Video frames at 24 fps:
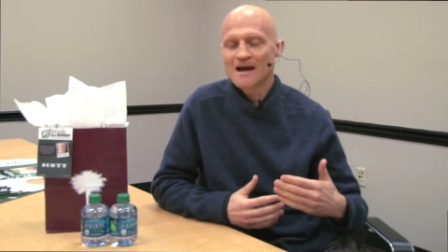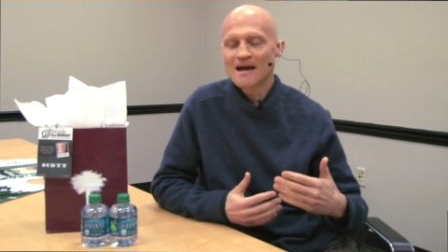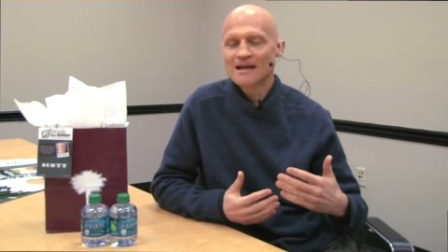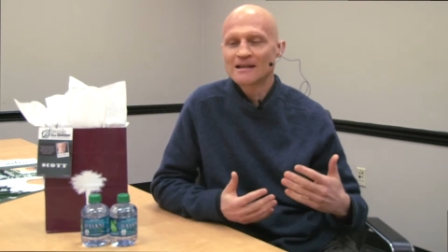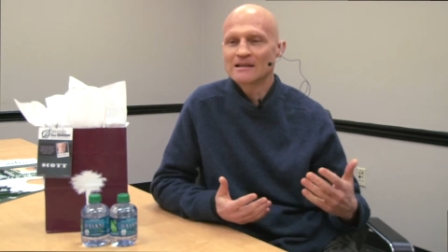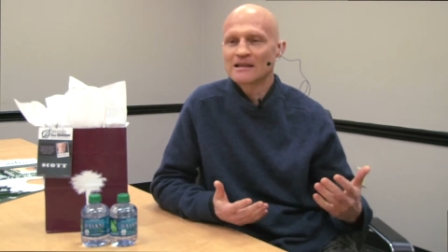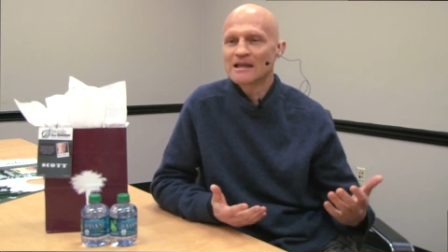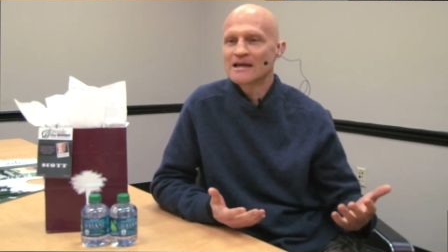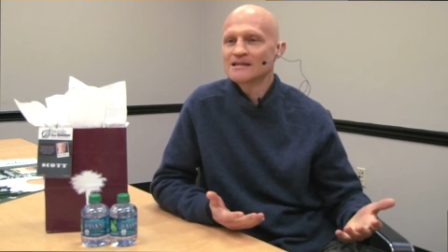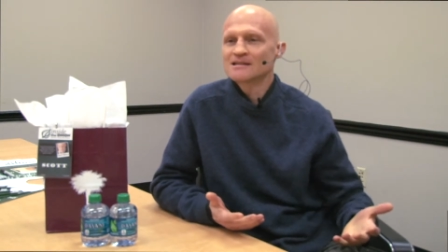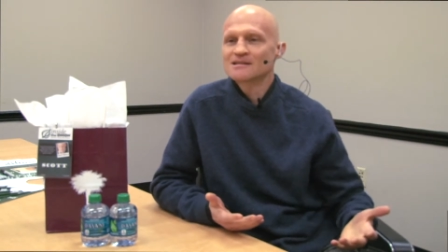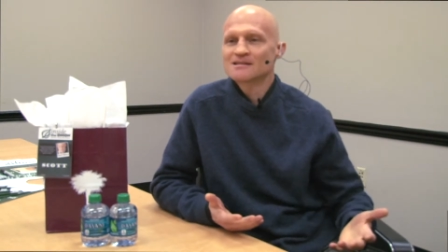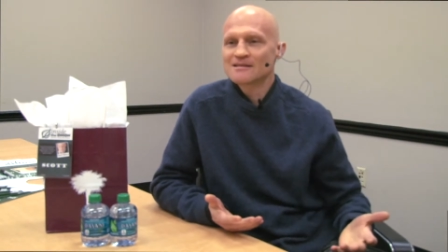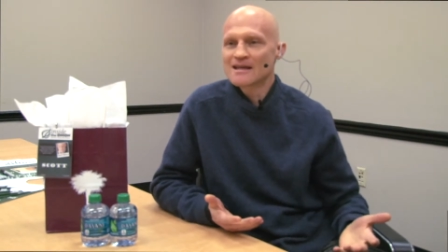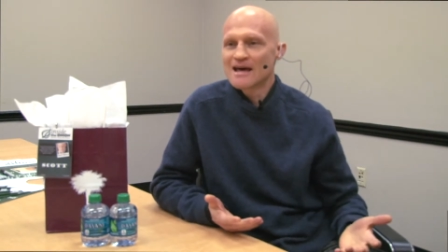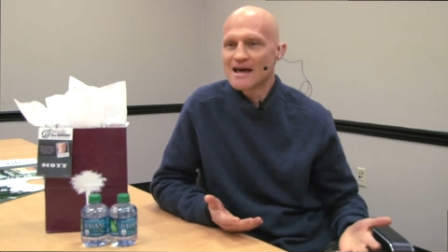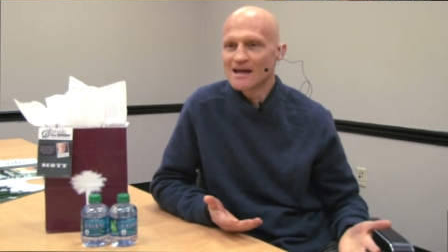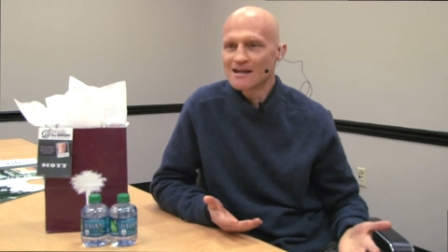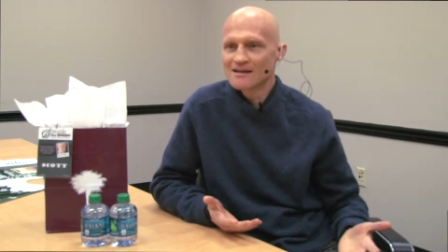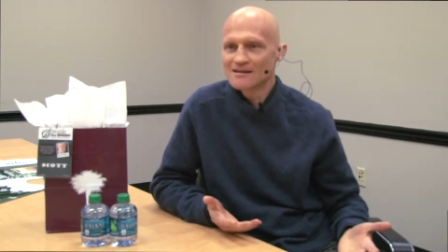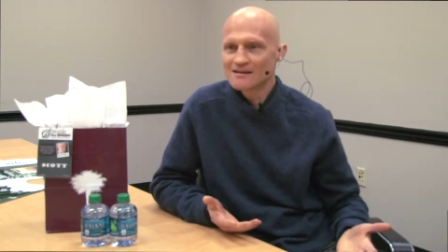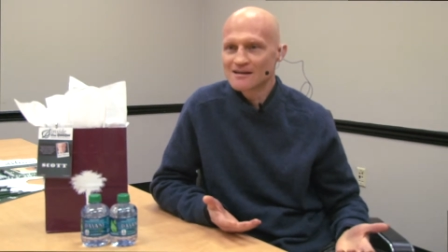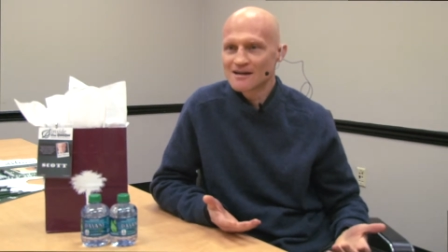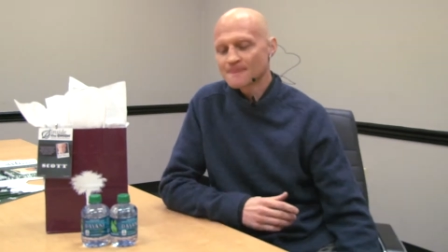I liked
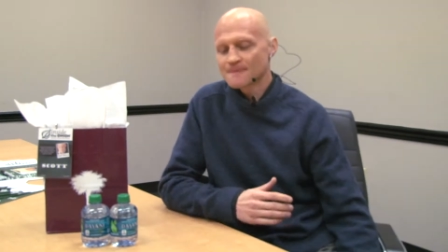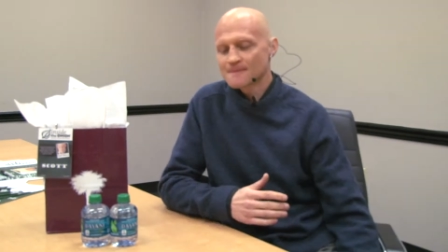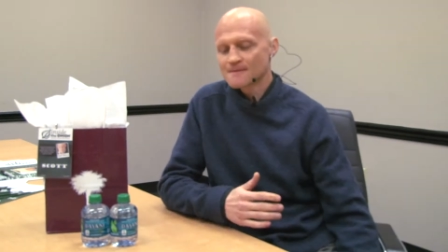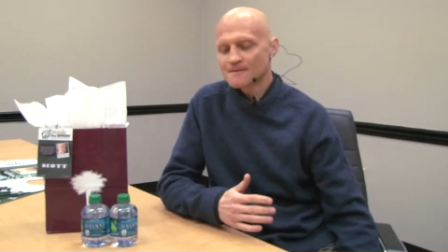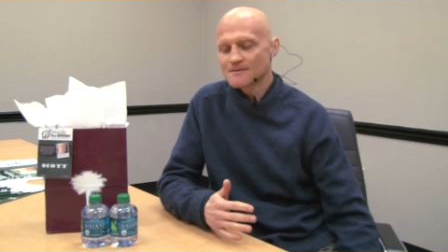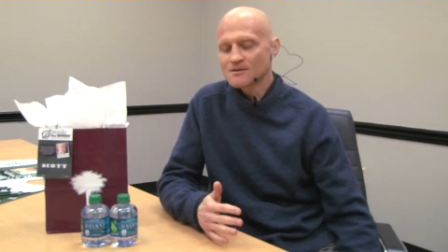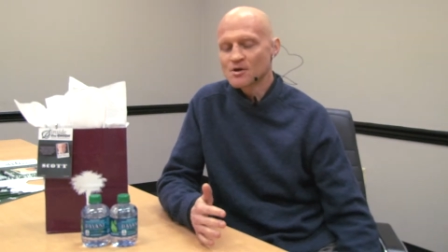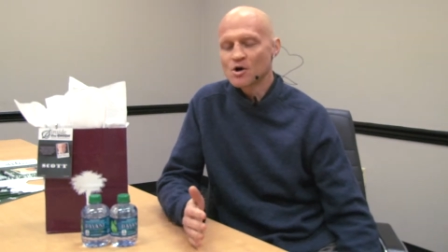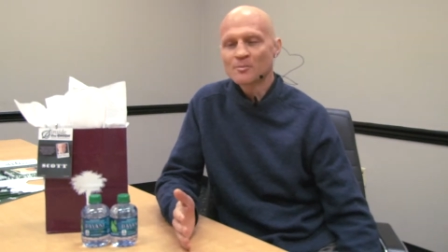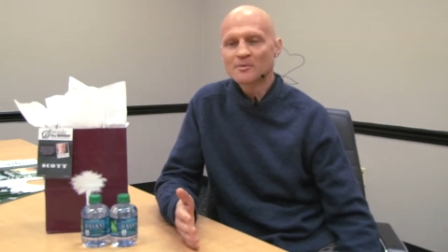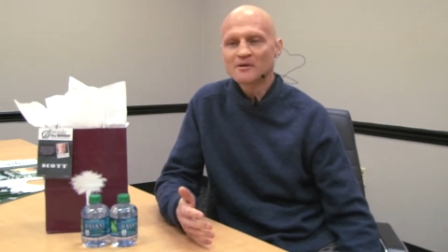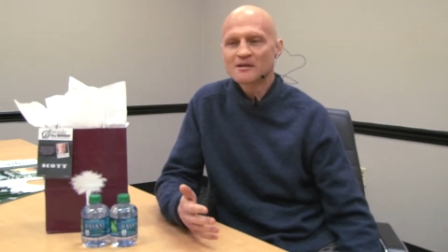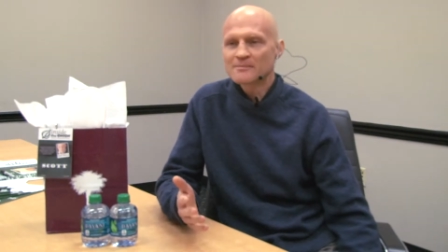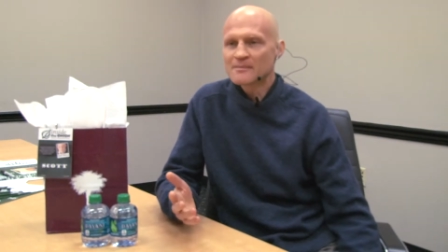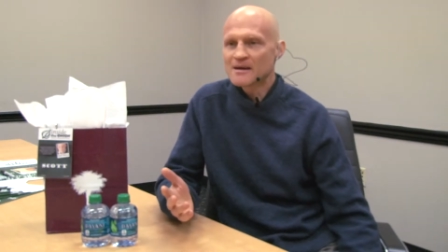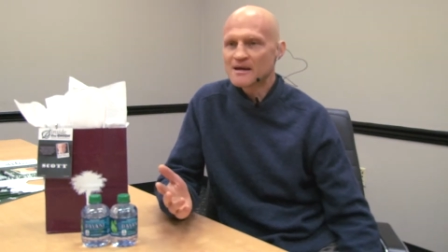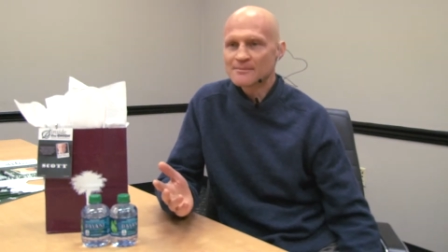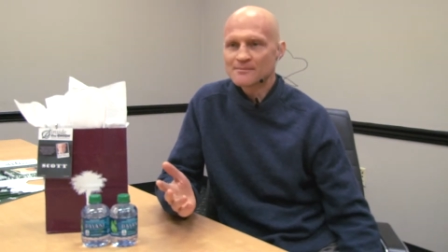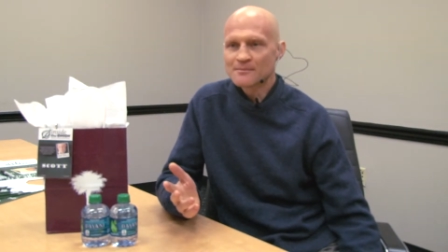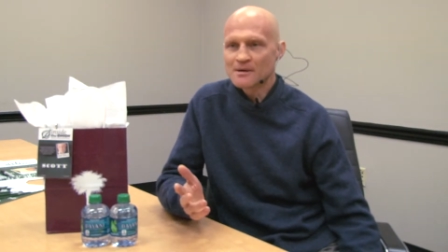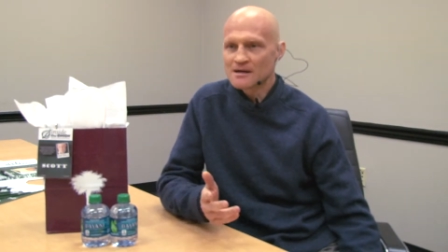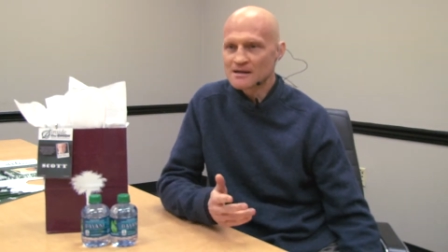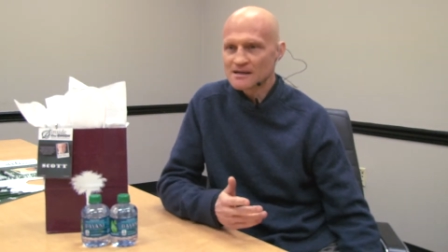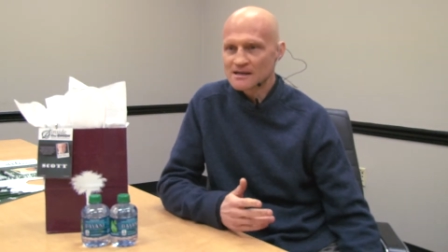that. Nobody
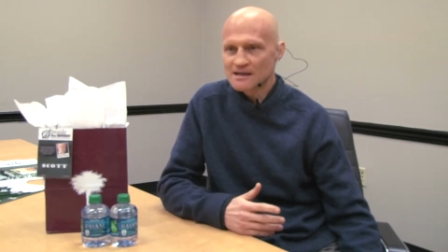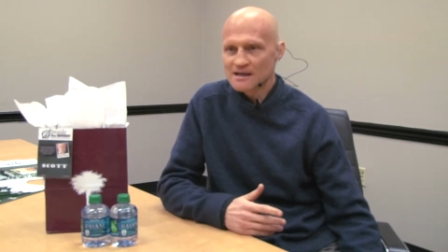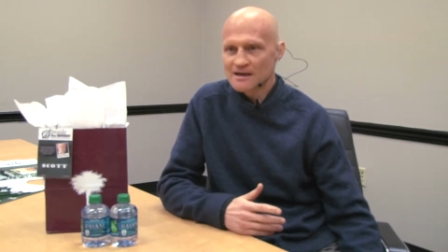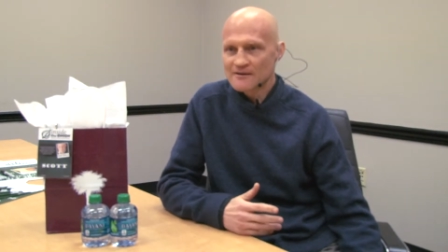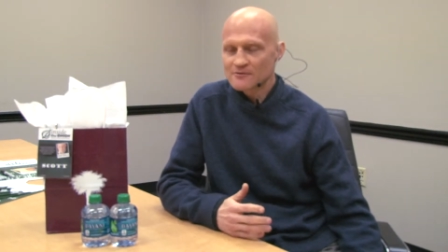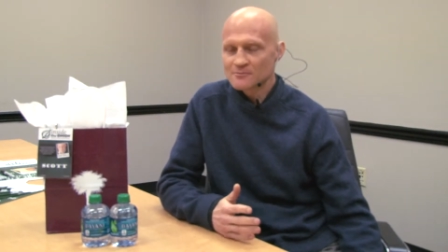made money.